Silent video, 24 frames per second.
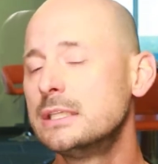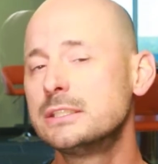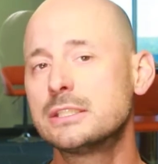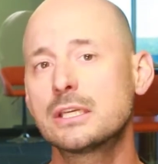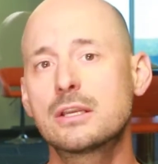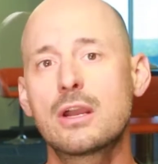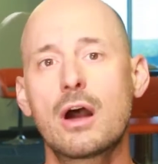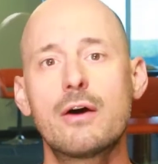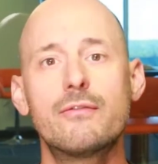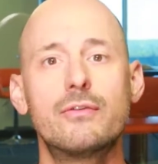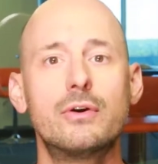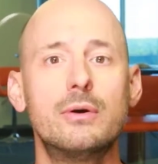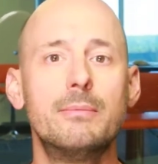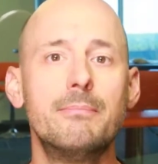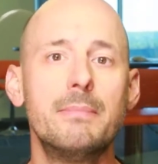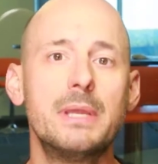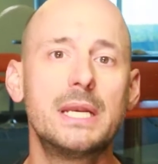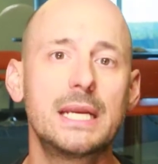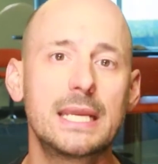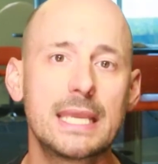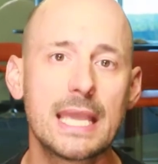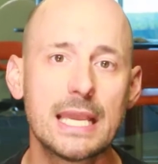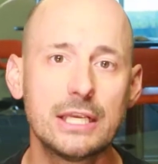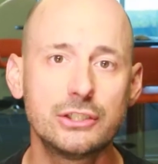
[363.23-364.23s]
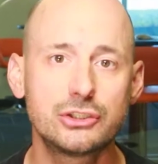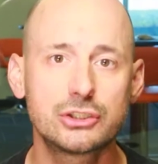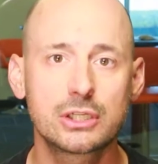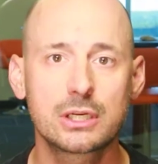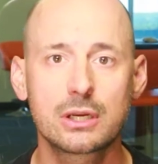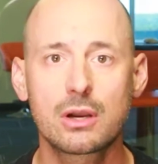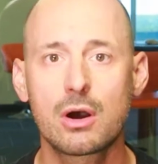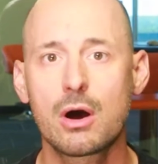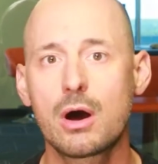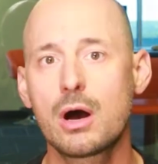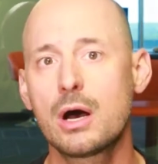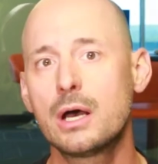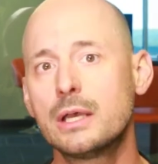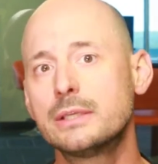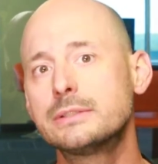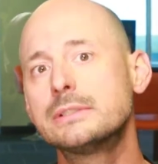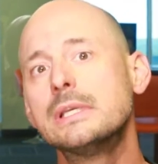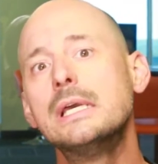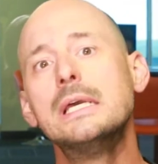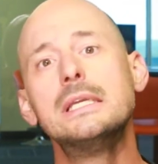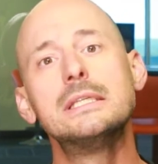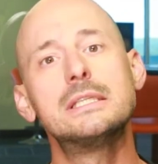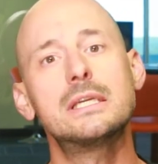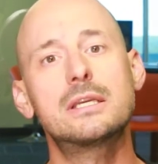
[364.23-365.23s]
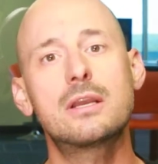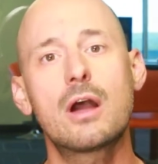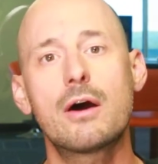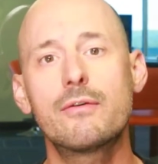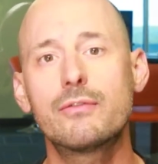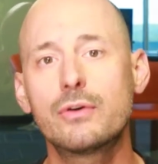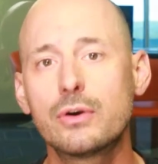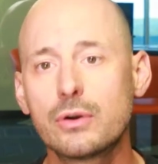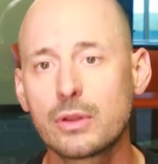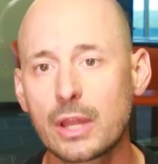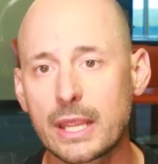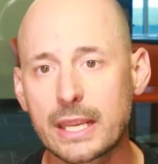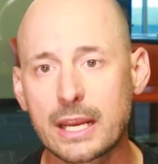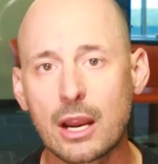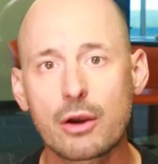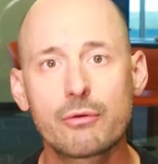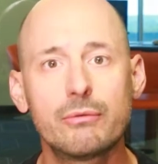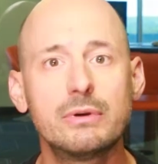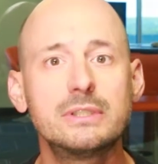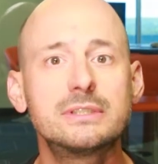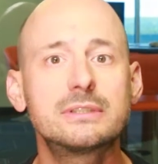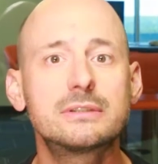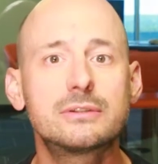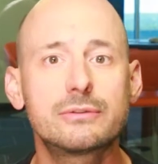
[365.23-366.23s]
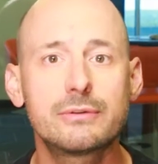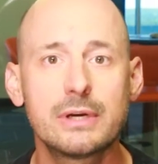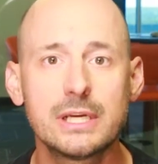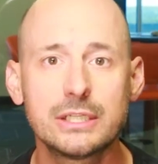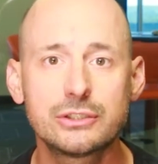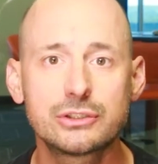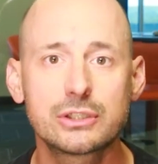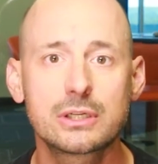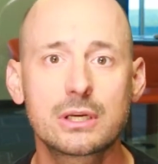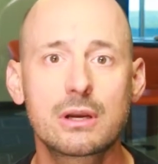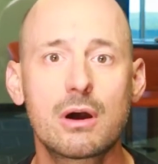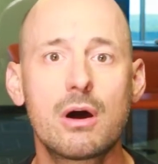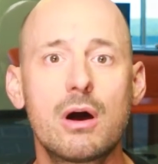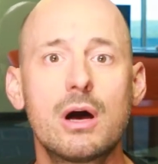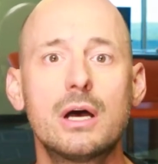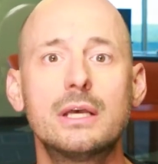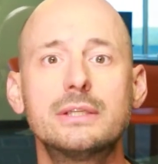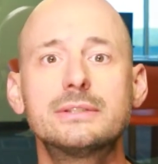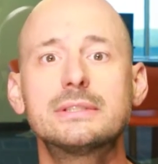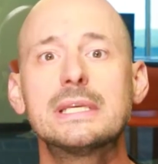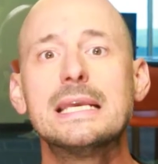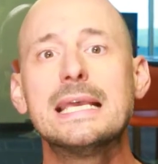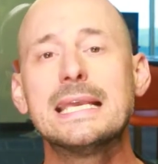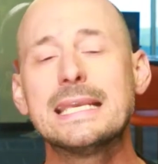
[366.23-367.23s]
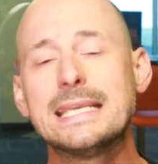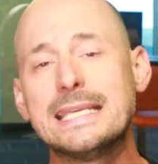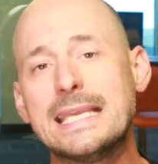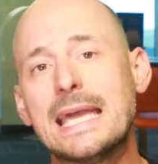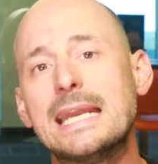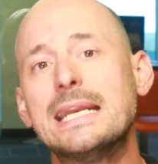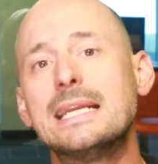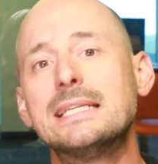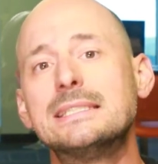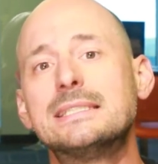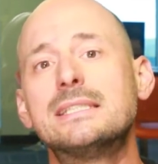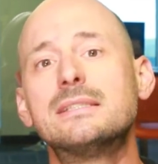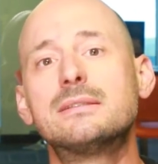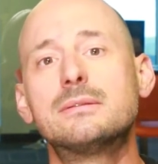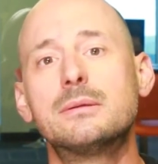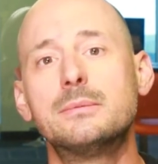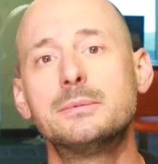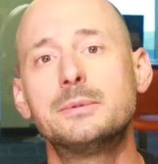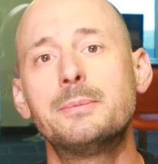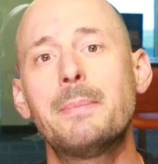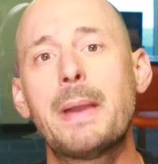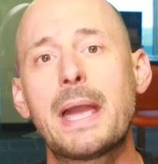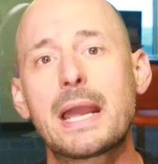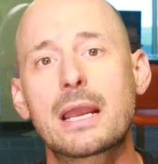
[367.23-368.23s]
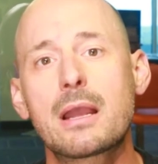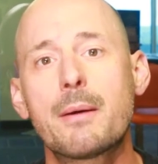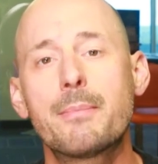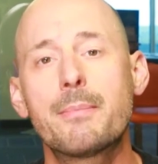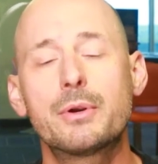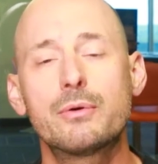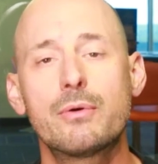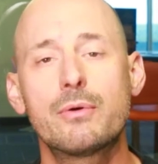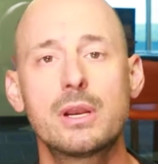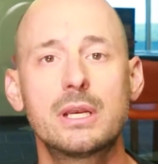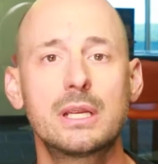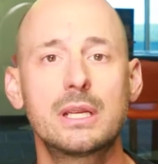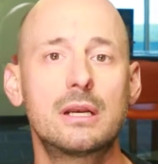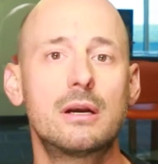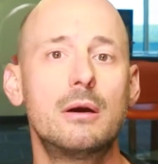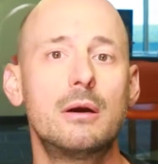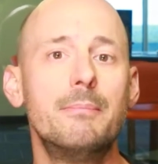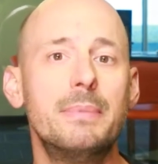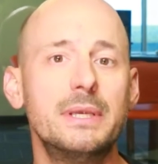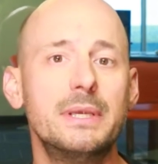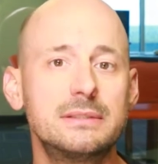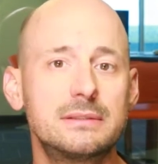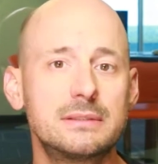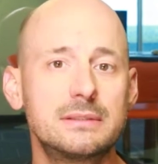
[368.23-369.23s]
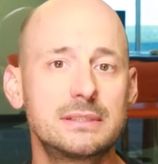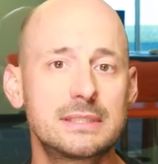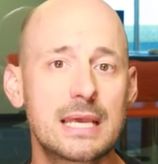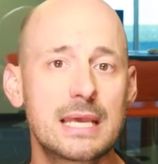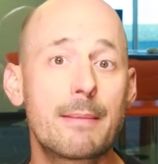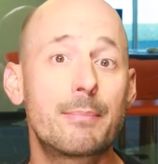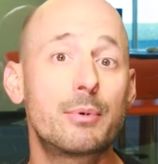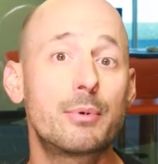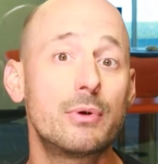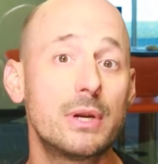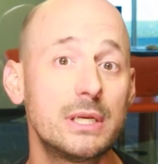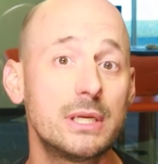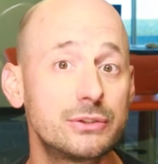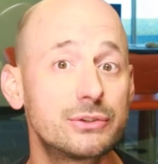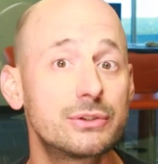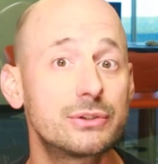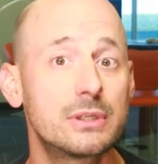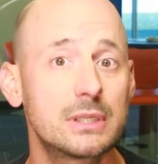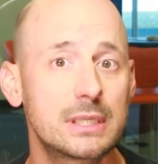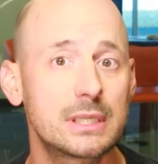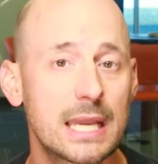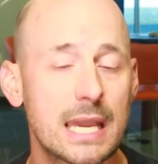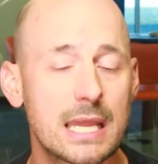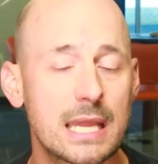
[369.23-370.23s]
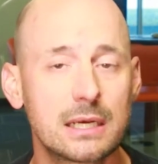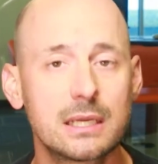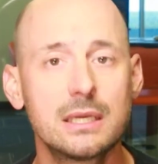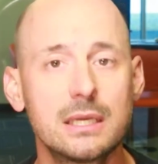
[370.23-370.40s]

to cover mitigation costs, to cover like our restoration costs, getting systems back up and running in our business operational again.